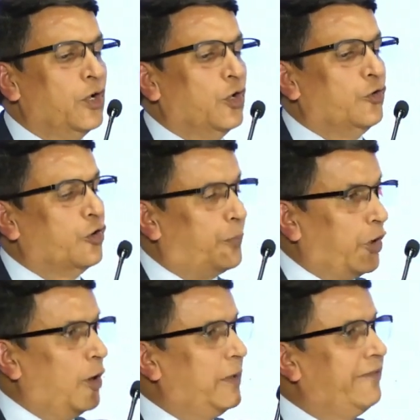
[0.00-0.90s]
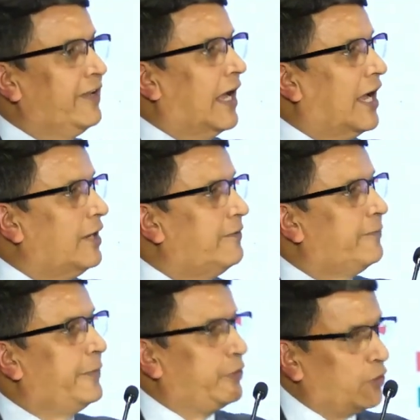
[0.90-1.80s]
So probably we, I'll
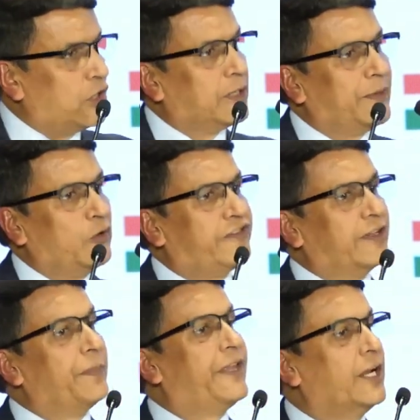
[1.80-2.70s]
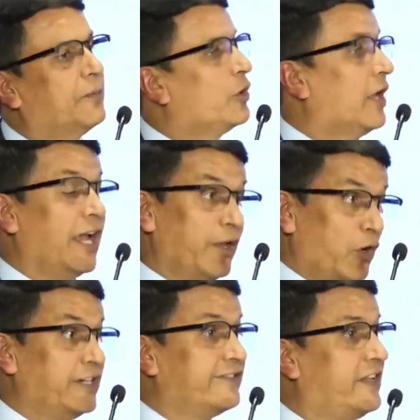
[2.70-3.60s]
talk about something about, and
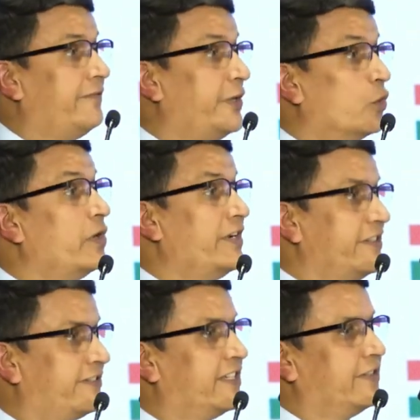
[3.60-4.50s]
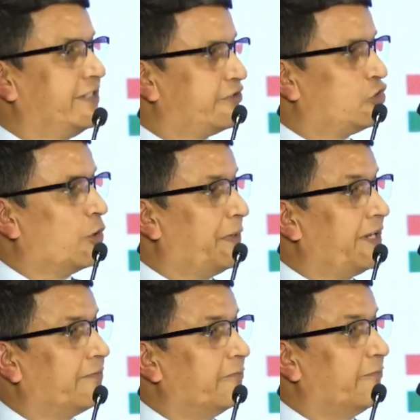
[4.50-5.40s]
honestly, we don't discuss this
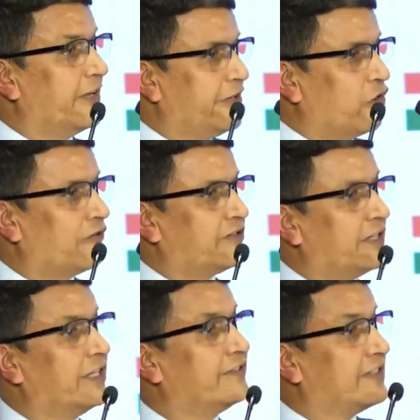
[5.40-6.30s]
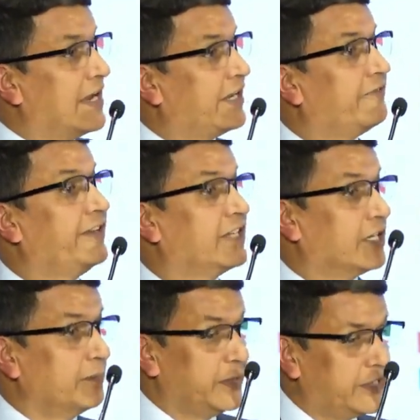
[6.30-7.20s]
topic very often in scientific
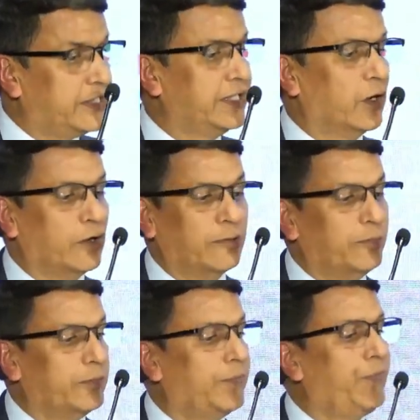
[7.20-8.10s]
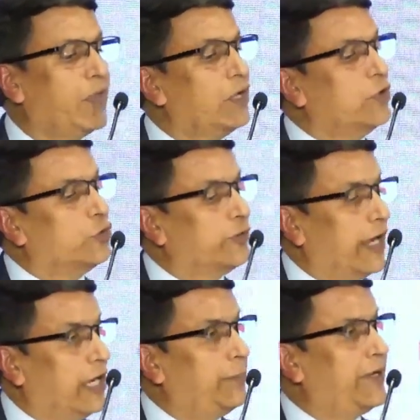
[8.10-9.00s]
meeting or so
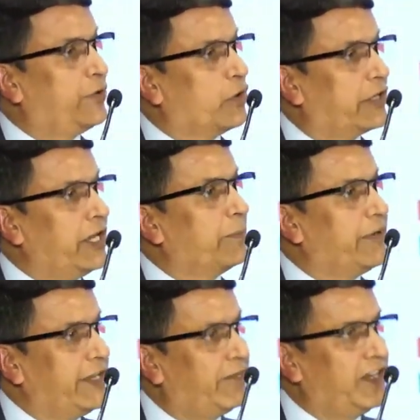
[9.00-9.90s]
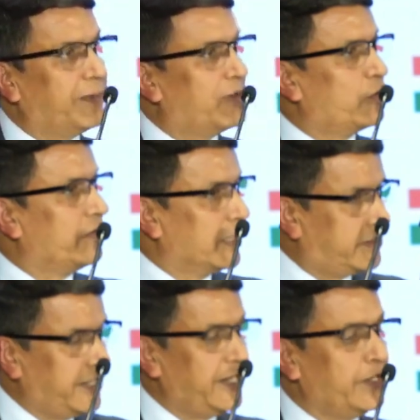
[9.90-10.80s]
I'll be talking briefly about
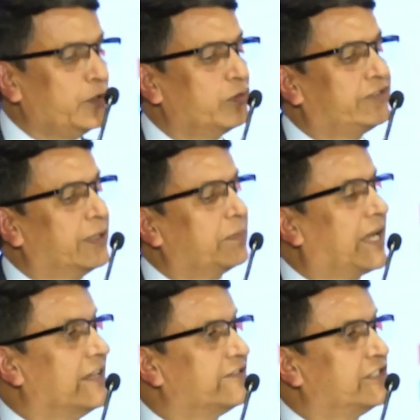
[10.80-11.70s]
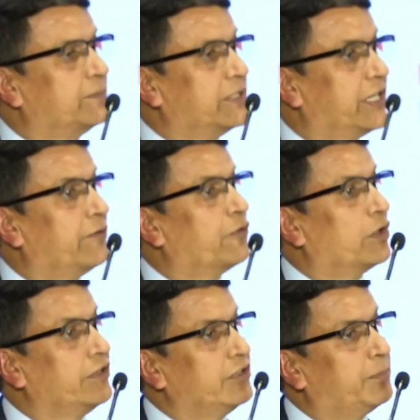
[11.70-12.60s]
nothing new, some cancer burden,
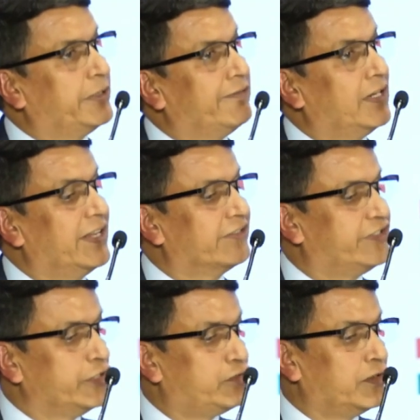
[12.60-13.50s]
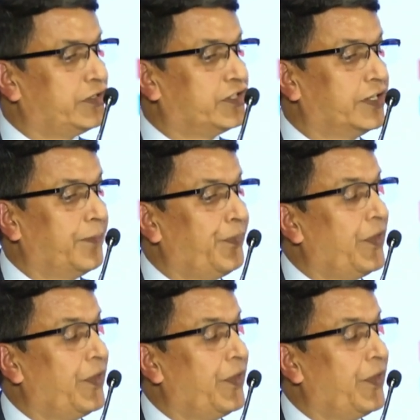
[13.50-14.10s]
what is the prevailing situation,